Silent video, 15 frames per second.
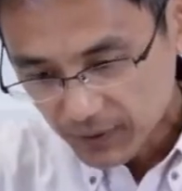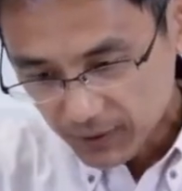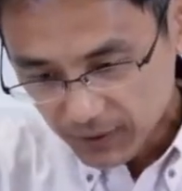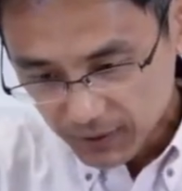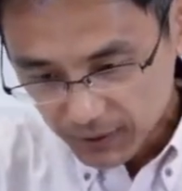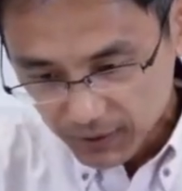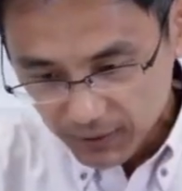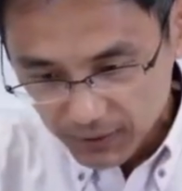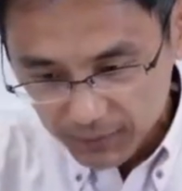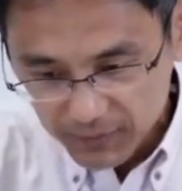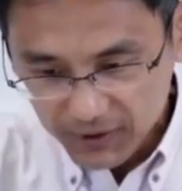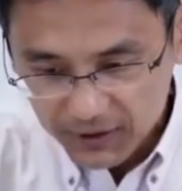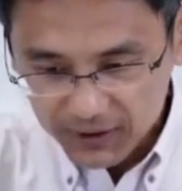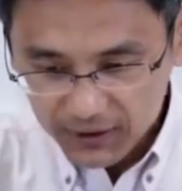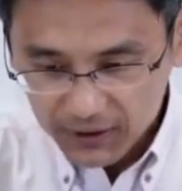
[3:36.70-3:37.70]
Pro
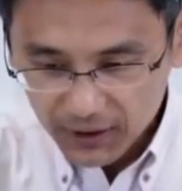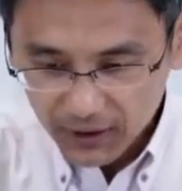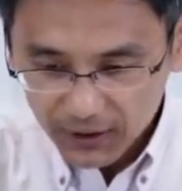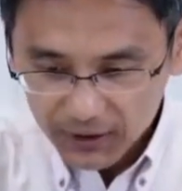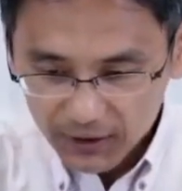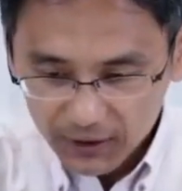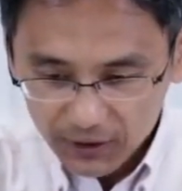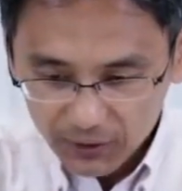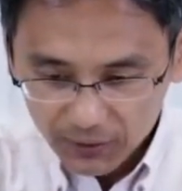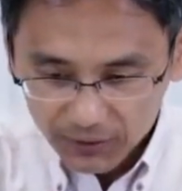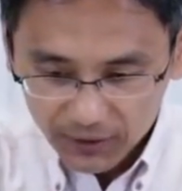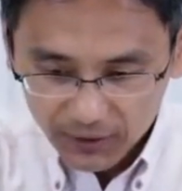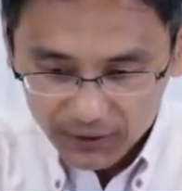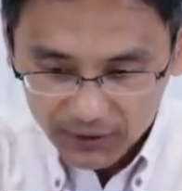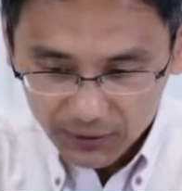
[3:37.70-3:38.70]
where you had to take out the
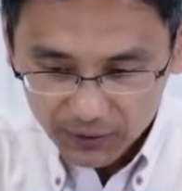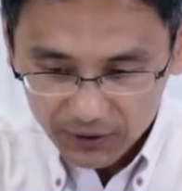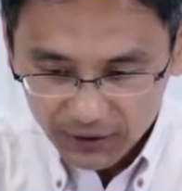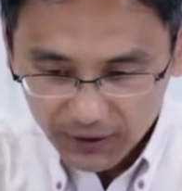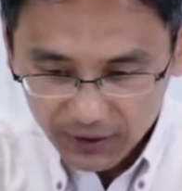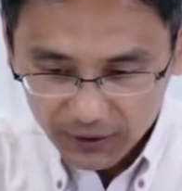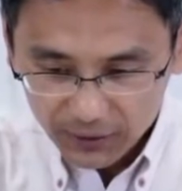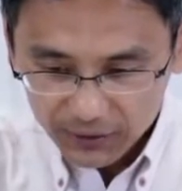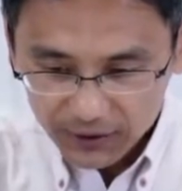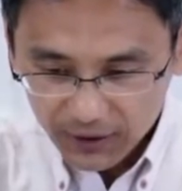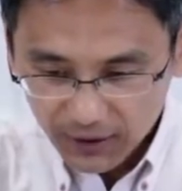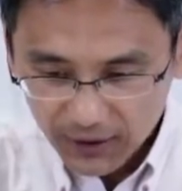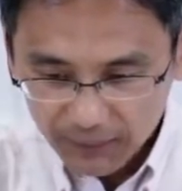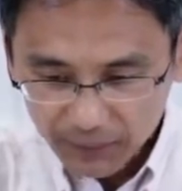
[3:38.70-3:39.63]
old hard drive to put in a new